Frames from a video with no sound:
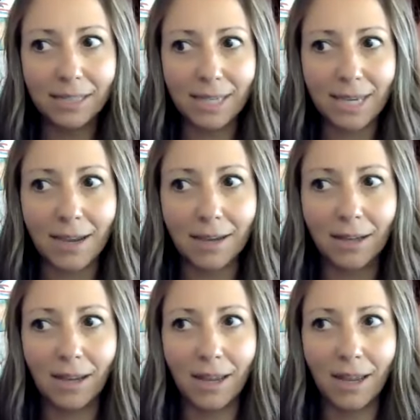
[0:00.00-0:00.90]

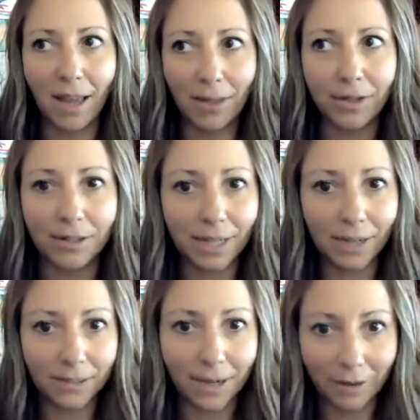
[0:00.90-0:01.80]
seeing others
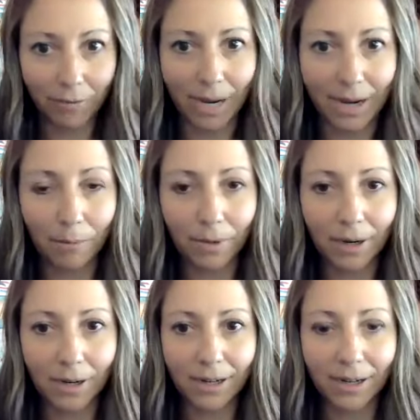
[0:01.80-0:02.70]
outside of my
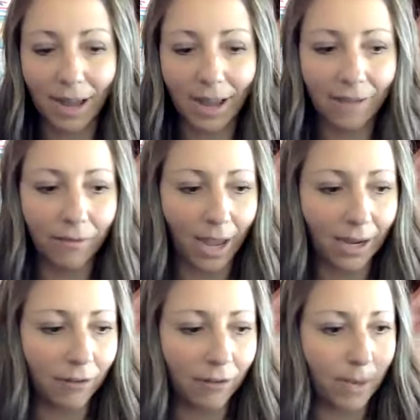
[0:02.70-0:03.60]
network. I've kind of